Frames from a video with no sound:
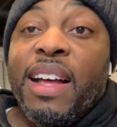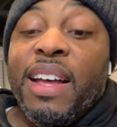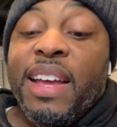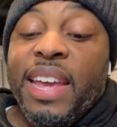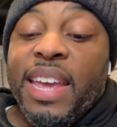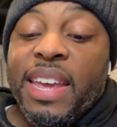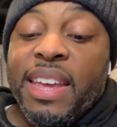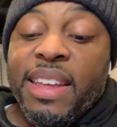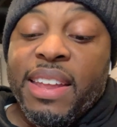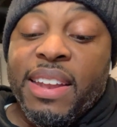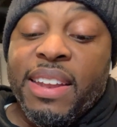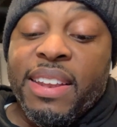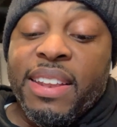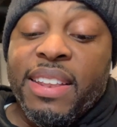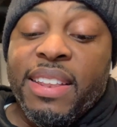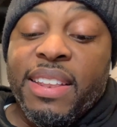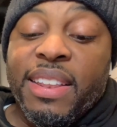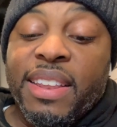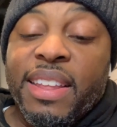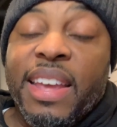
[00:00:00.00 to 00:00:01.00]
in
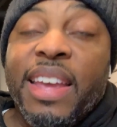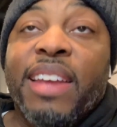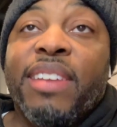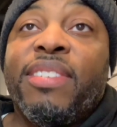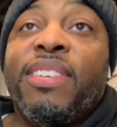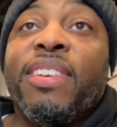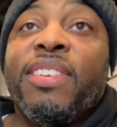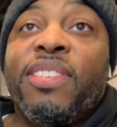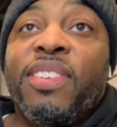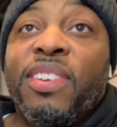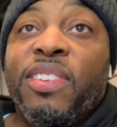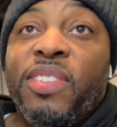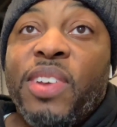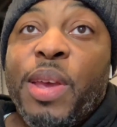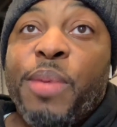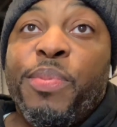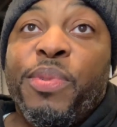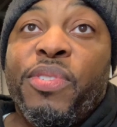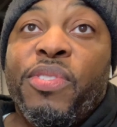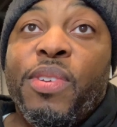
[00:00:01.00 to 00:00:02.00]
the SEC
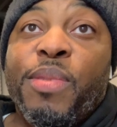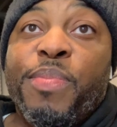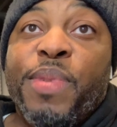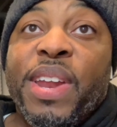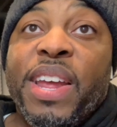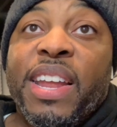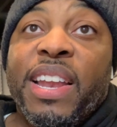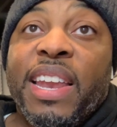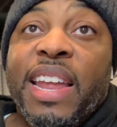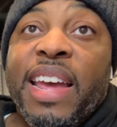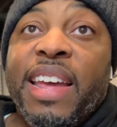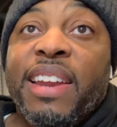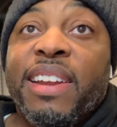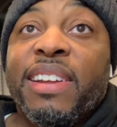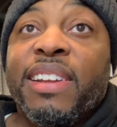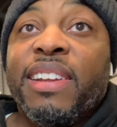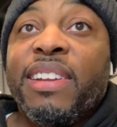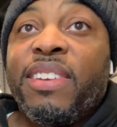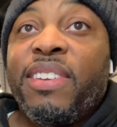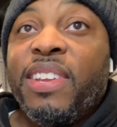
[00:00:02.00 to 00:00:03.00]
championship in
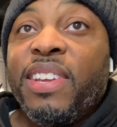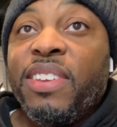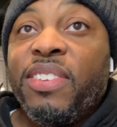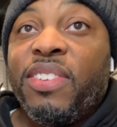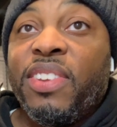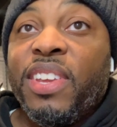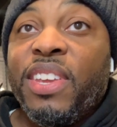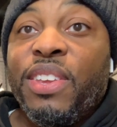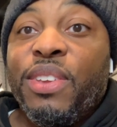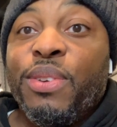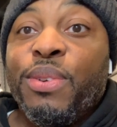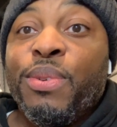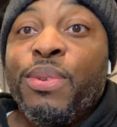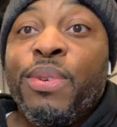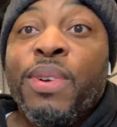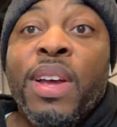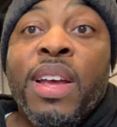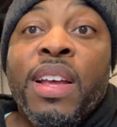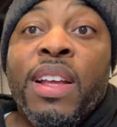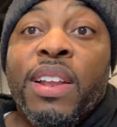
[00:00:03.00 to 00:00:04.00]
Atlanta,
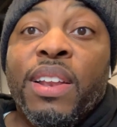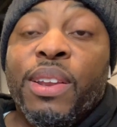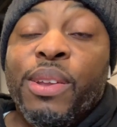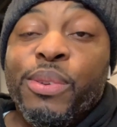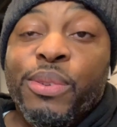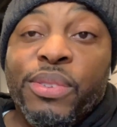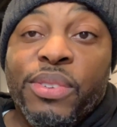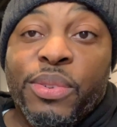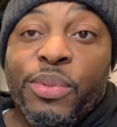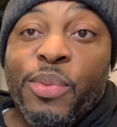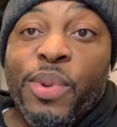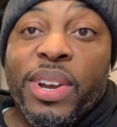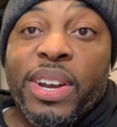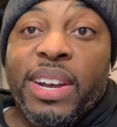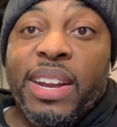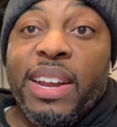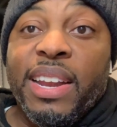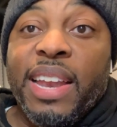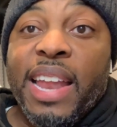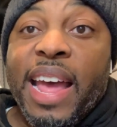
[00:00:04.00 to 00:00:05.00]
TCU loses one of
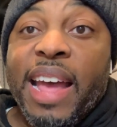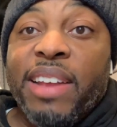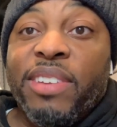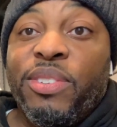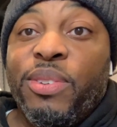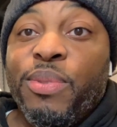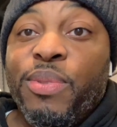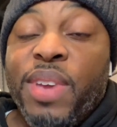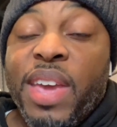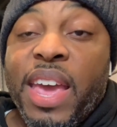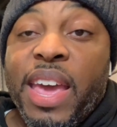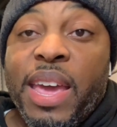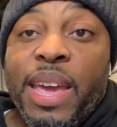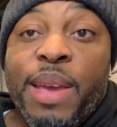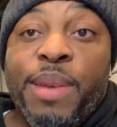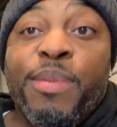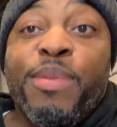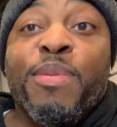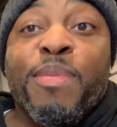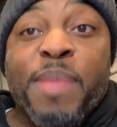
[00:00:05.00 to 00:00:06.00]
their last two
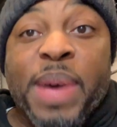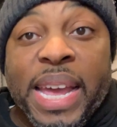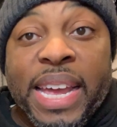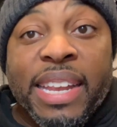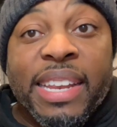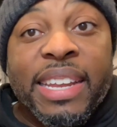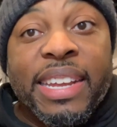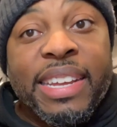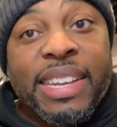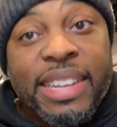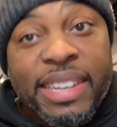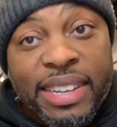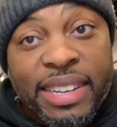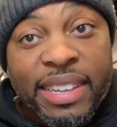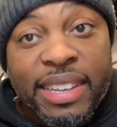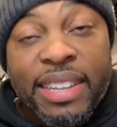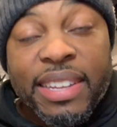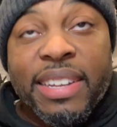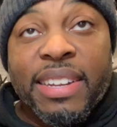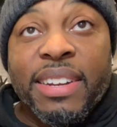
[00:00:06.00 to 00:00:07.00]
games, mainly
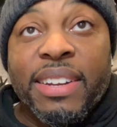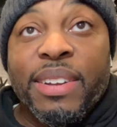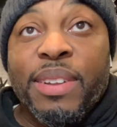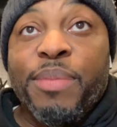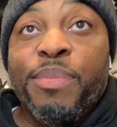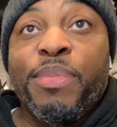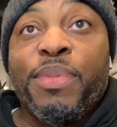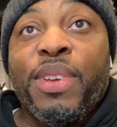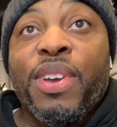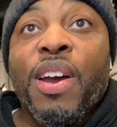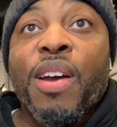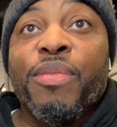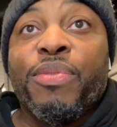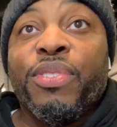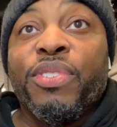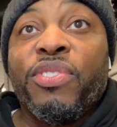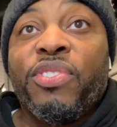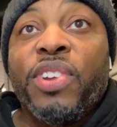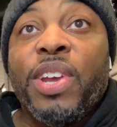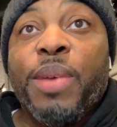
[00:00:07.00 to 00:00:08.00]
the
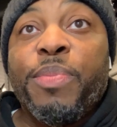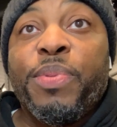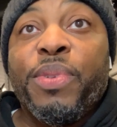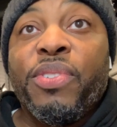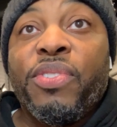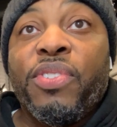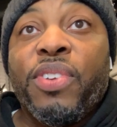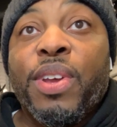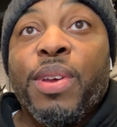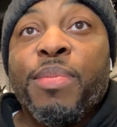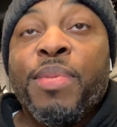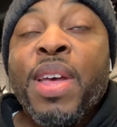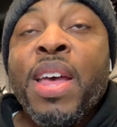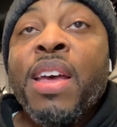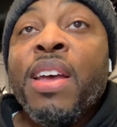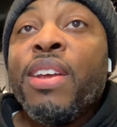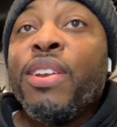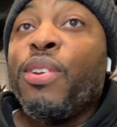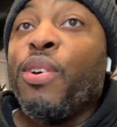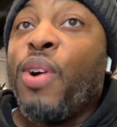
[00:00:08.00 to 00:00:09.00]
conference championship,
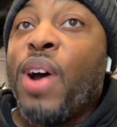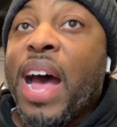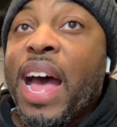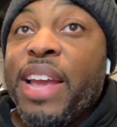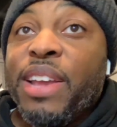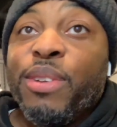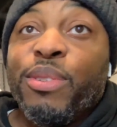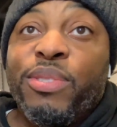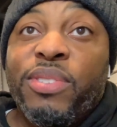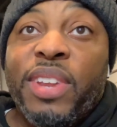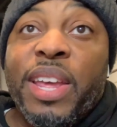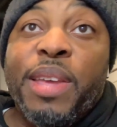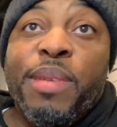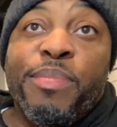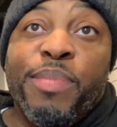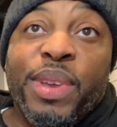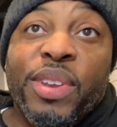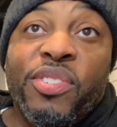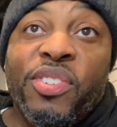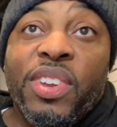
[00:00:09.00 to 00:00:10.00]
the Ohio
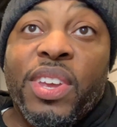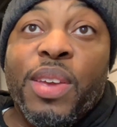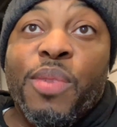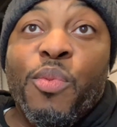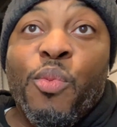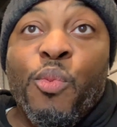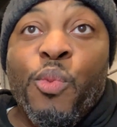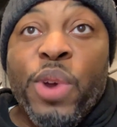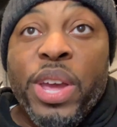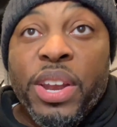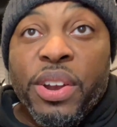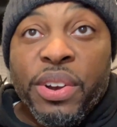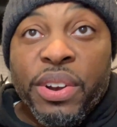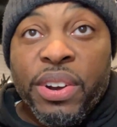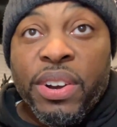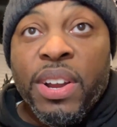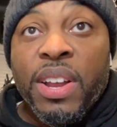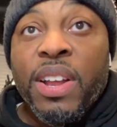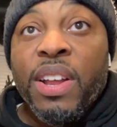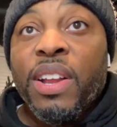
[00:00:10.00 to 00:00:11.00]
State-Michigan
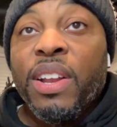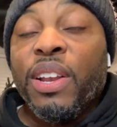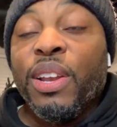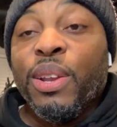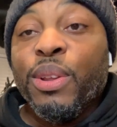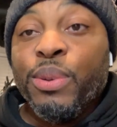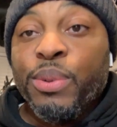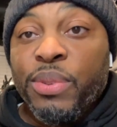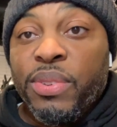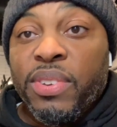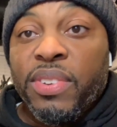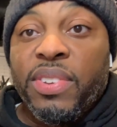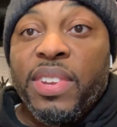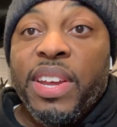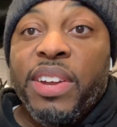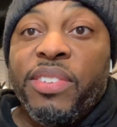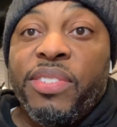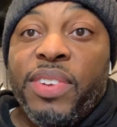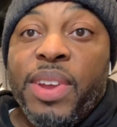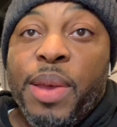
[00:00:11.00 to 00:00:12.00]
winner loses
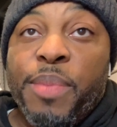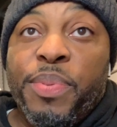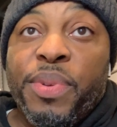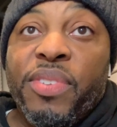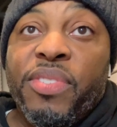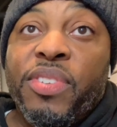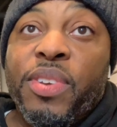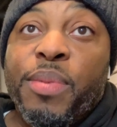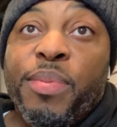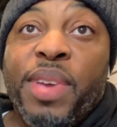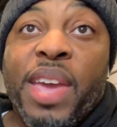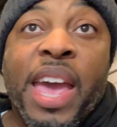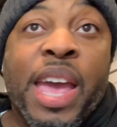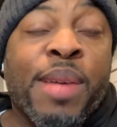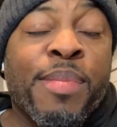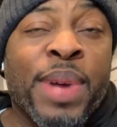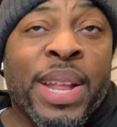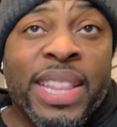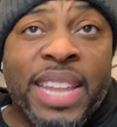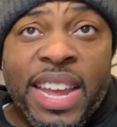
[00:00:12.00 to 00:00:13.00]
their championship
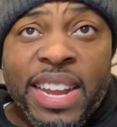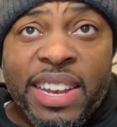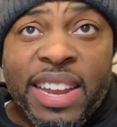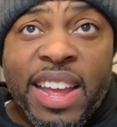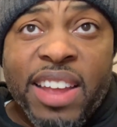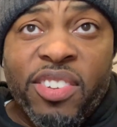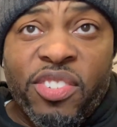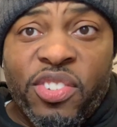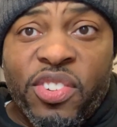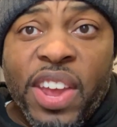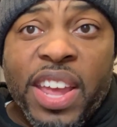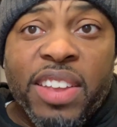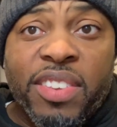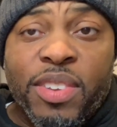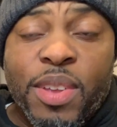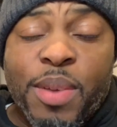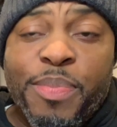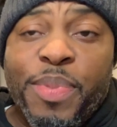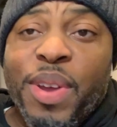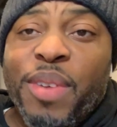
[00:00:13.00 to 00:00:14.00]
game. I think that
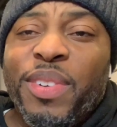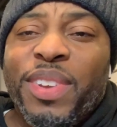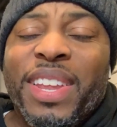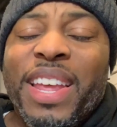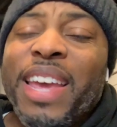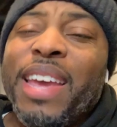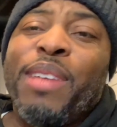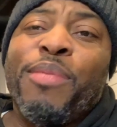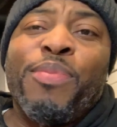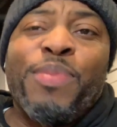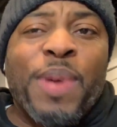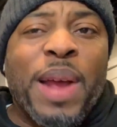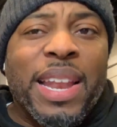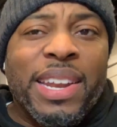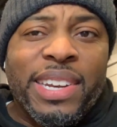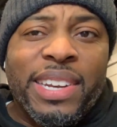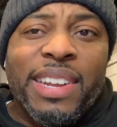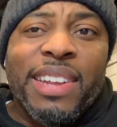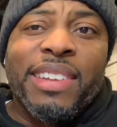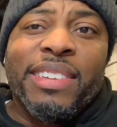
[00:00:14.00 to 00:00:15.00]
shakes up everything.
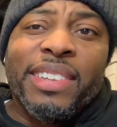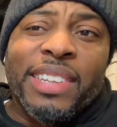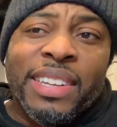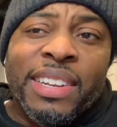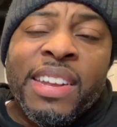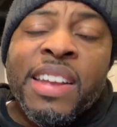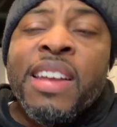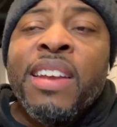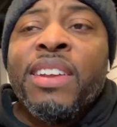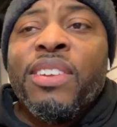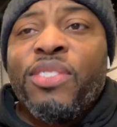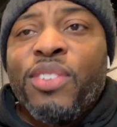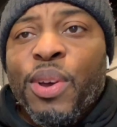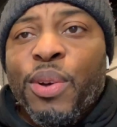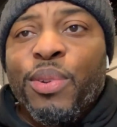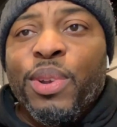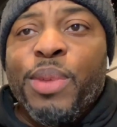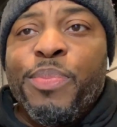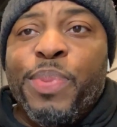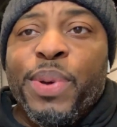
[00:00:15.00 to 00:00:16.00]
Probably doesn't
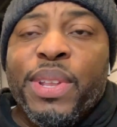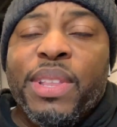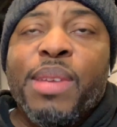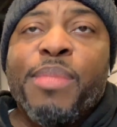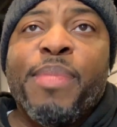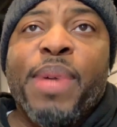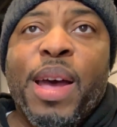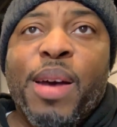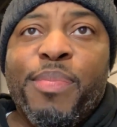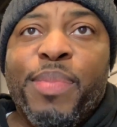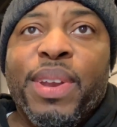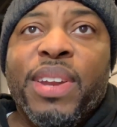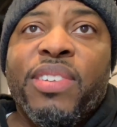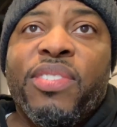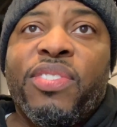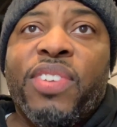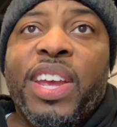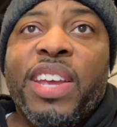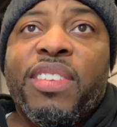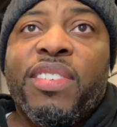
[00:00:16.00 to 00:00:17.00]
totally put them out, but it
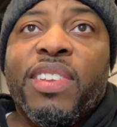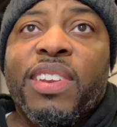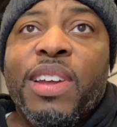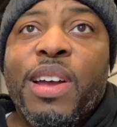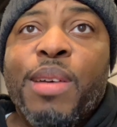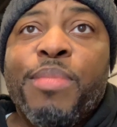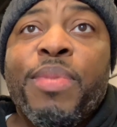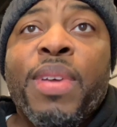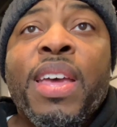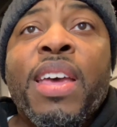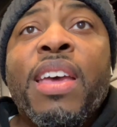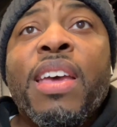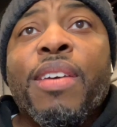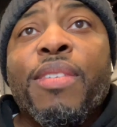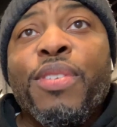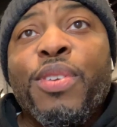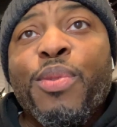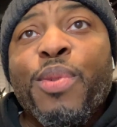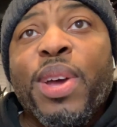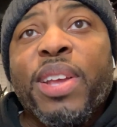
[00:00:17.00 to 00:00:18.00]
shakes it up.
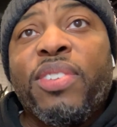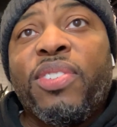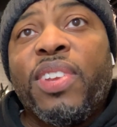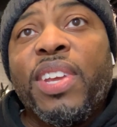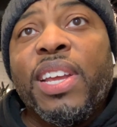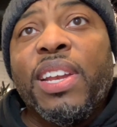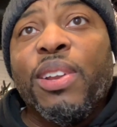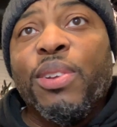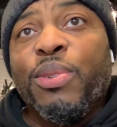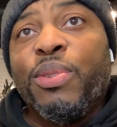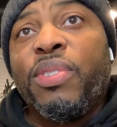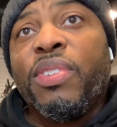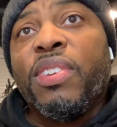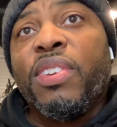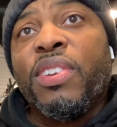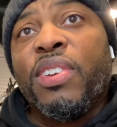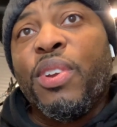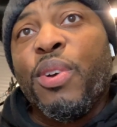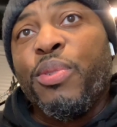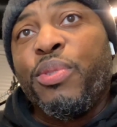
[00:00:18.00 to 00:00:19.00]
if USC loses
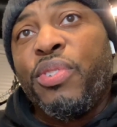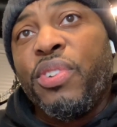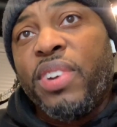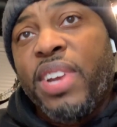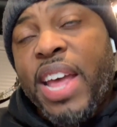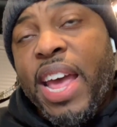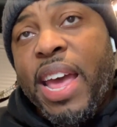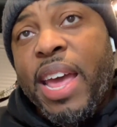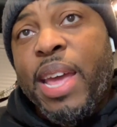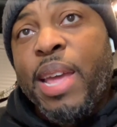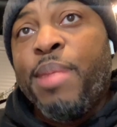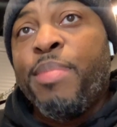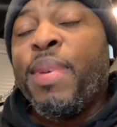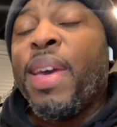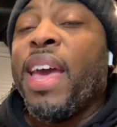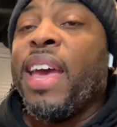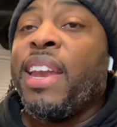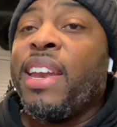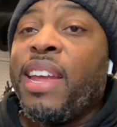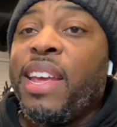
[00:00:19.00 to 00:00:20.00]
to Notre Dame,
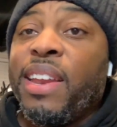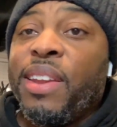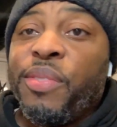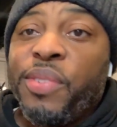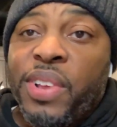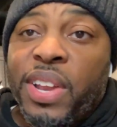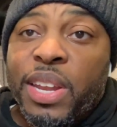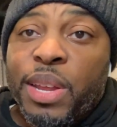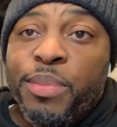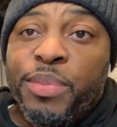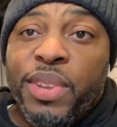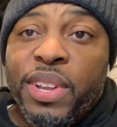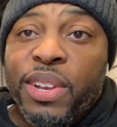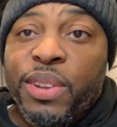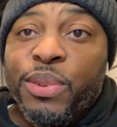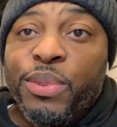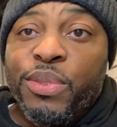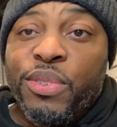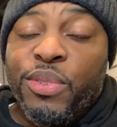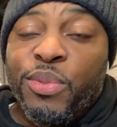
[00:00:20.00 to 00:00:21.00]
and then if Clemson
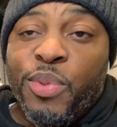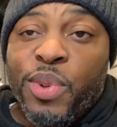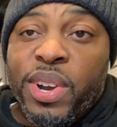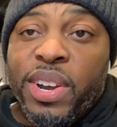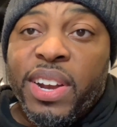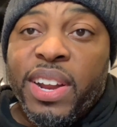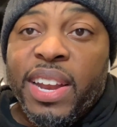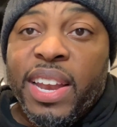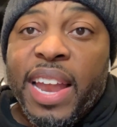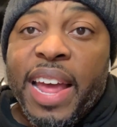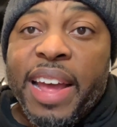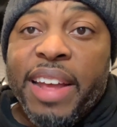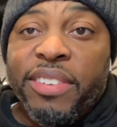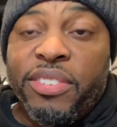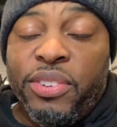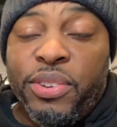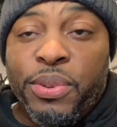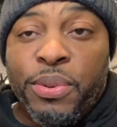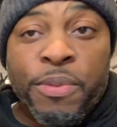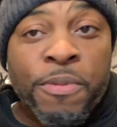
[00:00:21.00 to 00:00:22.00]
loses one of their
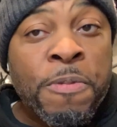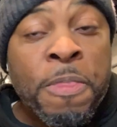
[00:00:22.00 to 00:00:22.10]
last two.